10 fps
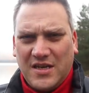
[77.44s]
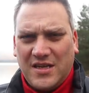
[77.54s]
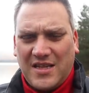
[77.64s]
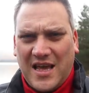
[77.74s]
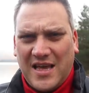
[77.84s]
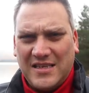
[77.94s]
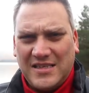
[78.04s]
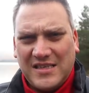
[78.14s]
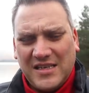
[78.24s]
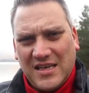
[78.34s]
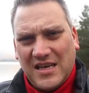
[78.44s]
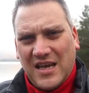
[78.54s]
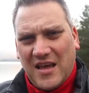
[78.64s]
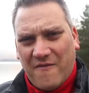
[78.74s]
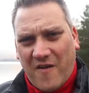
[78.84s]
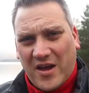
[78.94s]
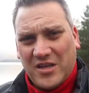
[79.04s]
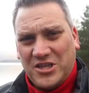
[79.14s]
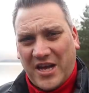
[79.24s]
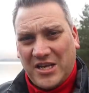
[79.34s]
and that is, if I
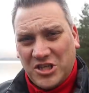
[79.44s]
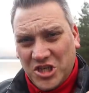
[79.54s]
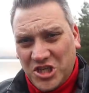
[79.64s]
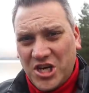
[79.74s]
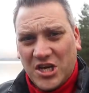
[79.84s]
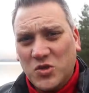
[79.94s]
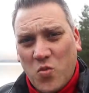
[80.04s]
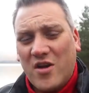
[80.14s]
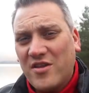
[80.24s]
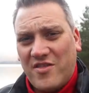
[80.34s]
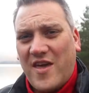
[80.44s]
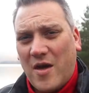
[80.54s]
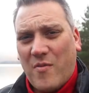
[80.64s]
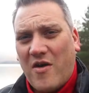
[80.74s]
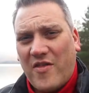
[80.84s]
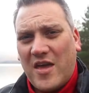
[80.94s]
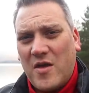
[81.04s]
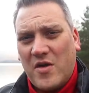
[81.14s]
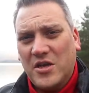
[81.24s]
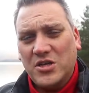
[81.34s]
could change just one thing about that
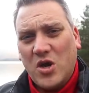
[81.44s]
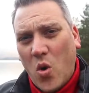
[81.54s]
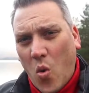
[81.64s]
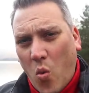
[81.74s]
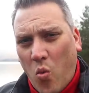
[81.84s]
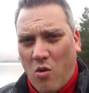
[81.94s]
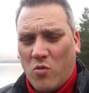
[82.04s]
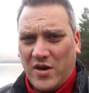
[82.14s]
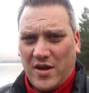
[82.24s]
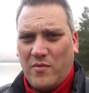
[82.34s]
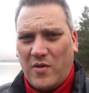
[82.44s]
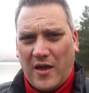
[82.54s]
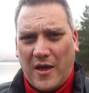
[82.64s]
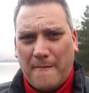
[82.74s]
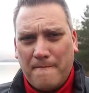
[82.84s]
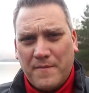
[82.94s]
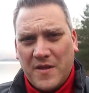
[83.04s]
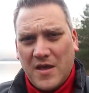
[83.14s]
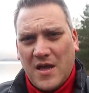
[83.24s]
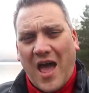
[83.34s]
image, what would it be?
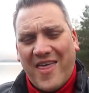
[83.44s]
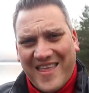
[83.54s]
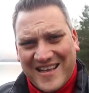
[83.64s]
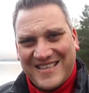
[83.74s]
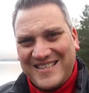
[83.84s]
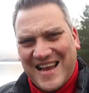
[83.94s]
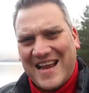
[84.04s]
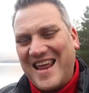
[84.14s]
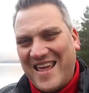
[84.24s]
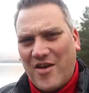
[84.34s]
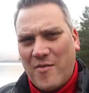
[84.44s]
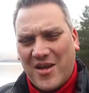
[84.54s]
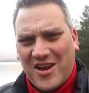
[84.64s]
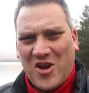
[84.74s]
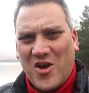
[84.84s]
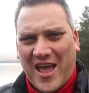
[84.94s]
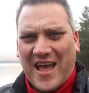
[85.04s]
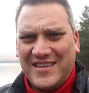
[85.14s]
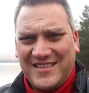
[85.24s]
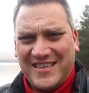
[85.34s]
And that's the technique that I'm going to look
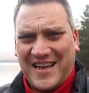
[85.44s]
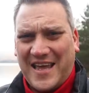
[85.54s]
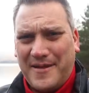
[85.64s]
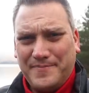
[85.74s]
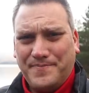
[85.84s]
at today.